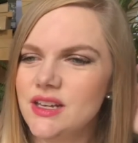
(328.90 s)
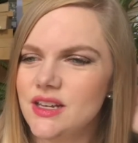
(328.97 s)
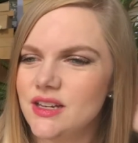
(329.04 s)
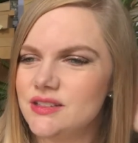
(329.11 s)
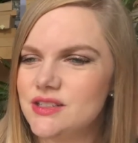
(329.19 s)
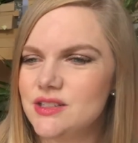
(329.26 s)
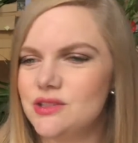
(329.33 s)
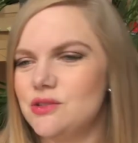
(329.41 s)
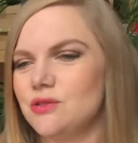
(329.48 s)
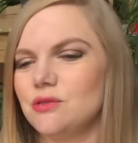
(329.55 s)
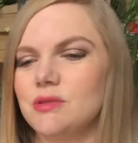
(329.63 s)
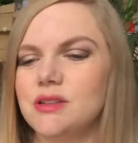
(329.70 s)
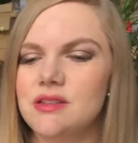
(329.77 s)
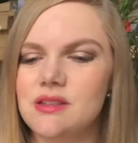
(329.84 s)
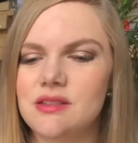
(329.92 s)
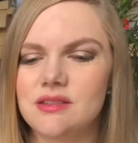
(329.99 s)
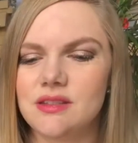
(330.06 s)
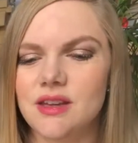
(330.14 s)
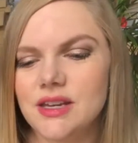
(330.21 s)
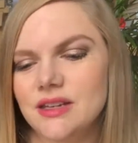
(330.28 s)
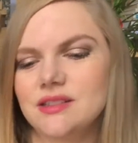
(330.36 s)
it's to do with
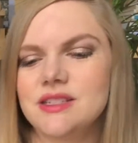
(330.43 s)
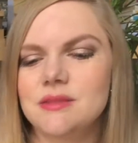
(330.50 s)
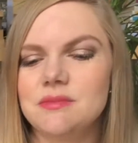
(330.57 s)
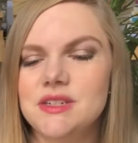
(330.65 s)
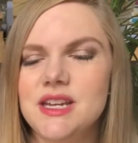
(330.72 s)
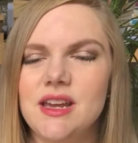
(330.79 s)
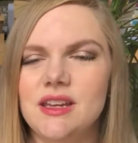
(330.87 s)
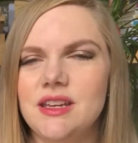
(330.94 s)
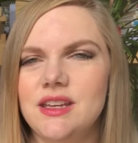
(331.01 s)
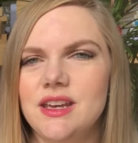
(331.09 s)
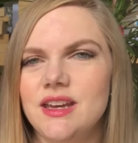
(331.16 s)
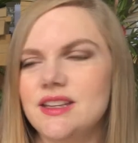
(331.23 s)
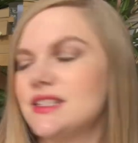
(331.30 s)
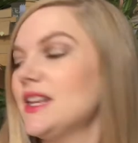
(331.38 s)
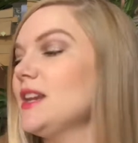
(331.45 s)
like some tech he has.